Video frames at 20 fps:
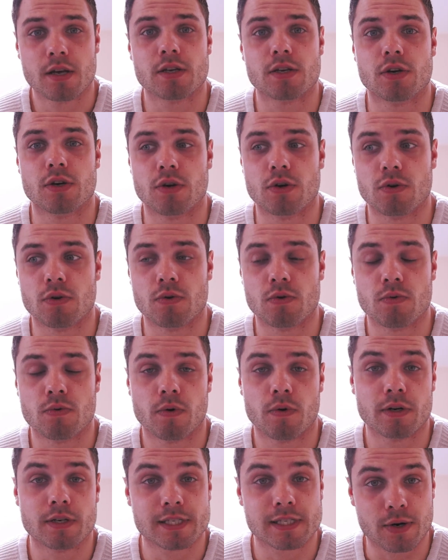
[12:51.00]

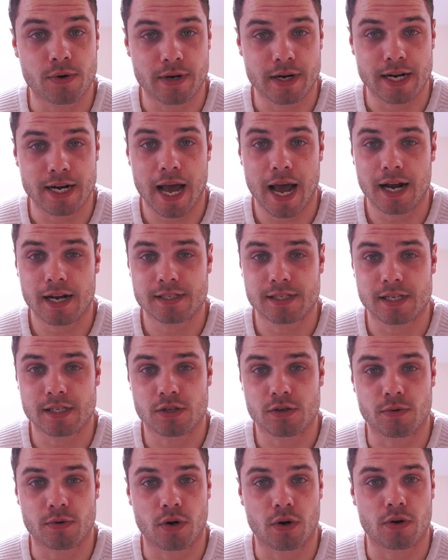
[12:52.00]
You still need access
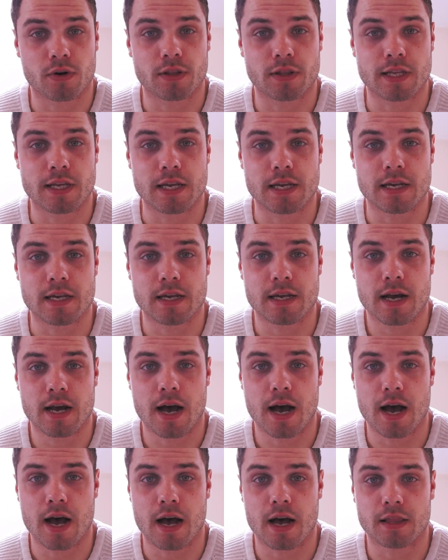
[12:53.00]
to a lot of the
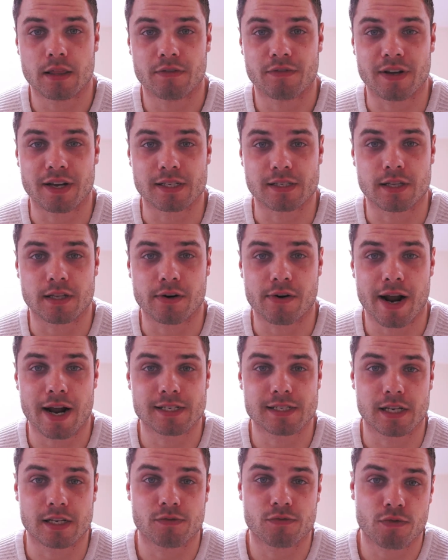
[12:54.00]
things that are
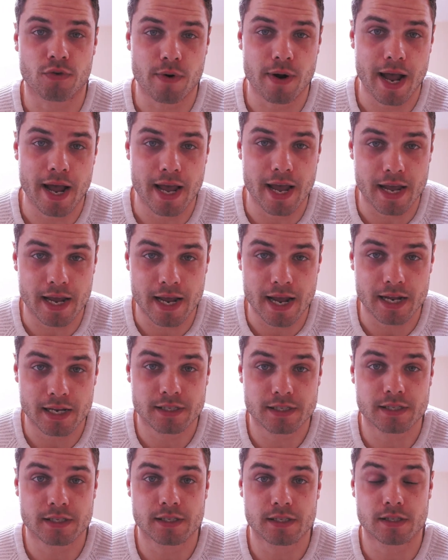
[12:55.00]
accessed through AAS
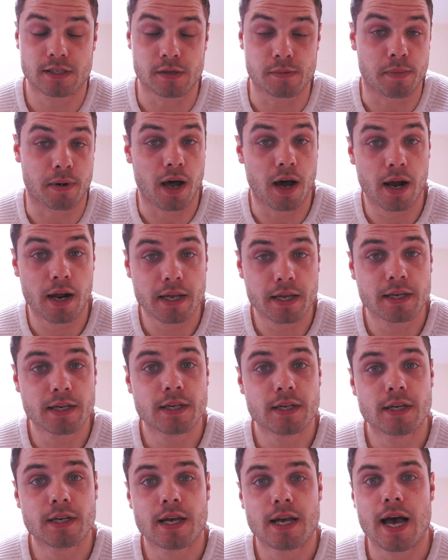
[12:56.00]
supply.
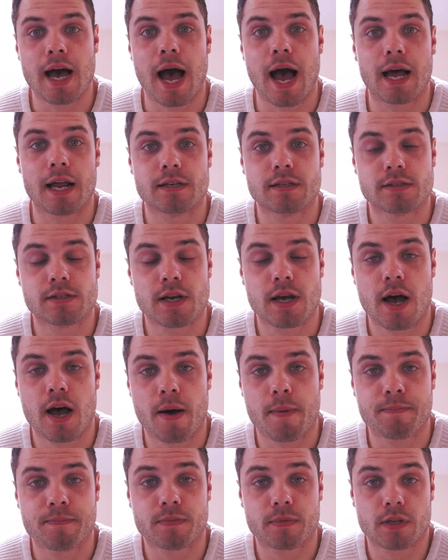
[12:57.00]
And
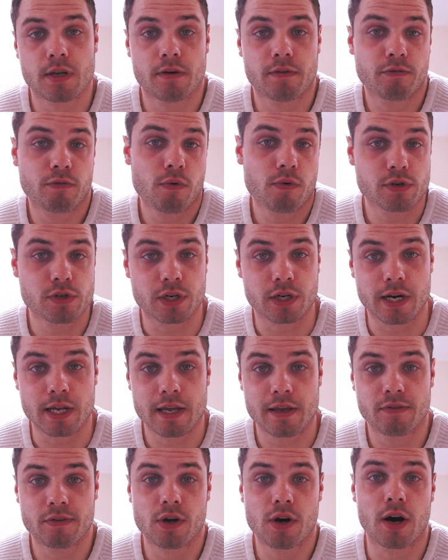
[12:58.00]

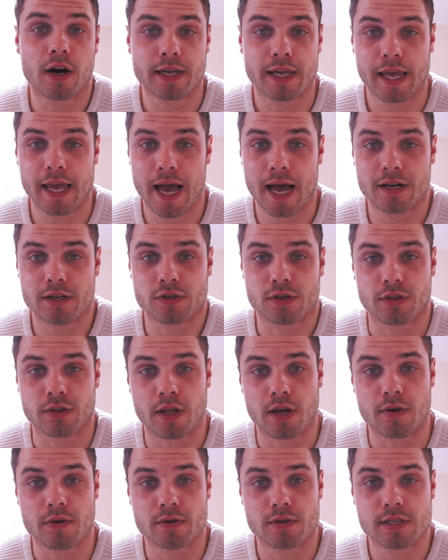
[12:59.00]
unfortunately, if you can't get your hands on
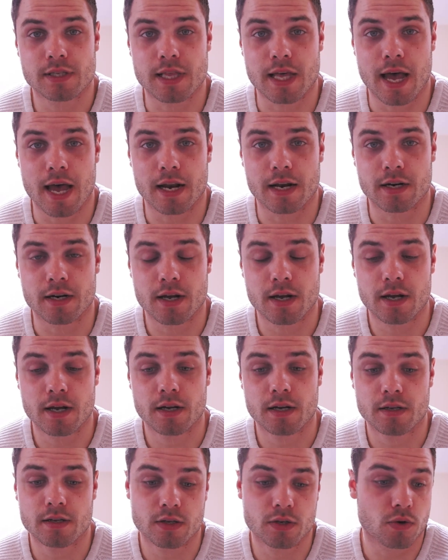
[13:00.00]
those, then
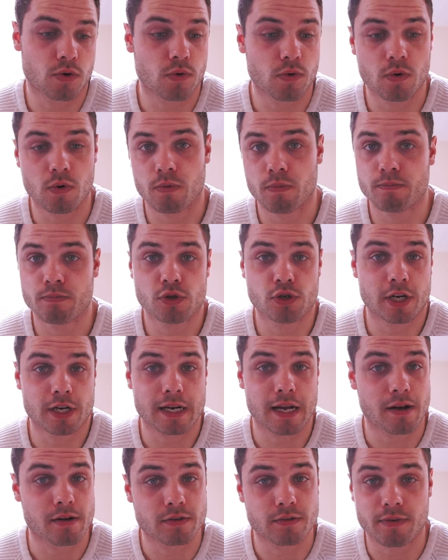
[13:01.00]
you're
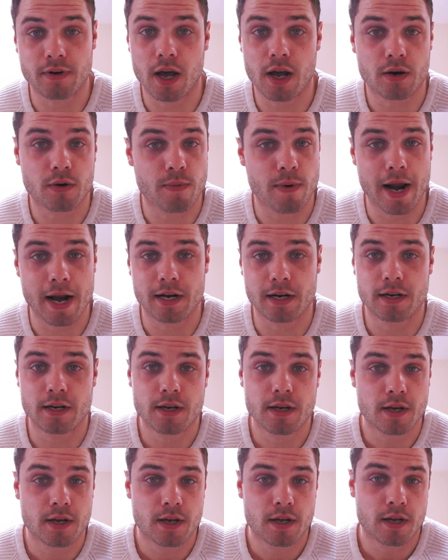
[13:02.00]
shit out of luck when
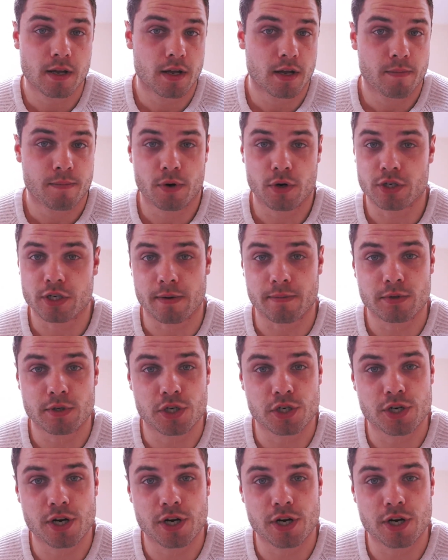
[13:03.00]
push comes to